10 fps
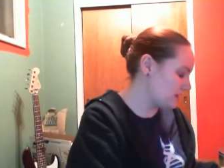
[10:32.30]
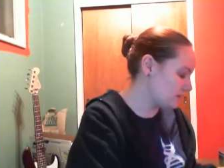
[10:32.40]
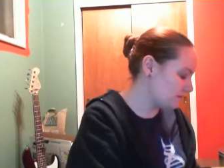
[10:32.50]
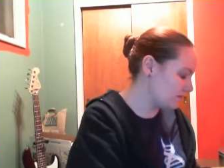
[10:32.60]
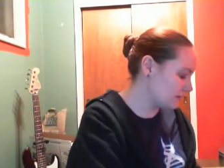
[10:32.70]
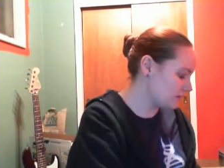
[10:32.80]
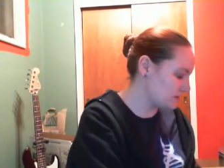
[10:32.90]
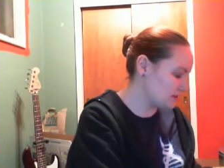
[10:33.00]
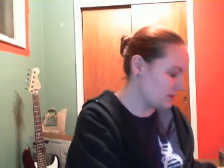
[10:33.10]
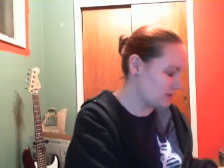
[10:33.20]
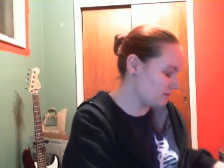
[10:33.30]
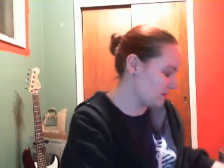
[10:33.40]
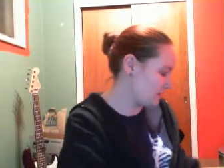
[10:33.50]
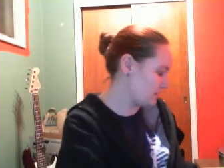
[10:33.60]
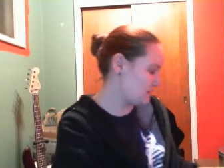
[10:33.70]
end of March. Eat them
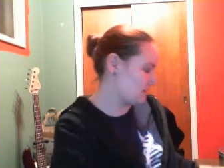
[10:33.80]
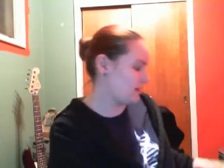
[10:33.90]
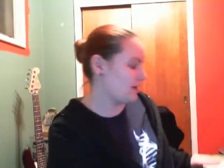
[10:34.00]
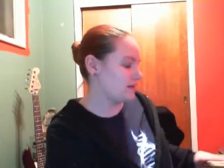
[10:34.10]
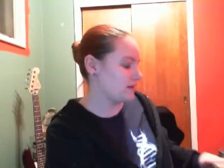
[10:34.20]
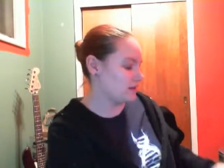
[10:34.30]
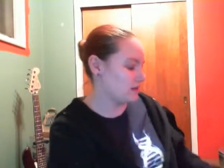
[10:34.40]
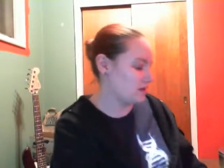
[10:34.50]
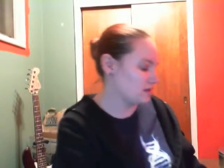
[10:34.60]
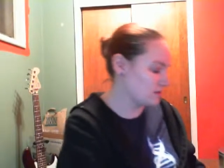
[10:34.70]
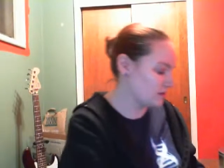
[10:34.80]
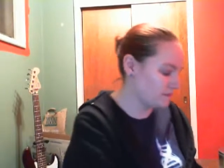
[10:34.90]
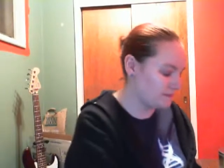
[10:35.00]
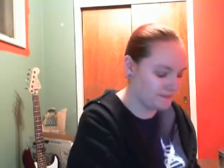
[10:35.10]
by then. I think I can handle that.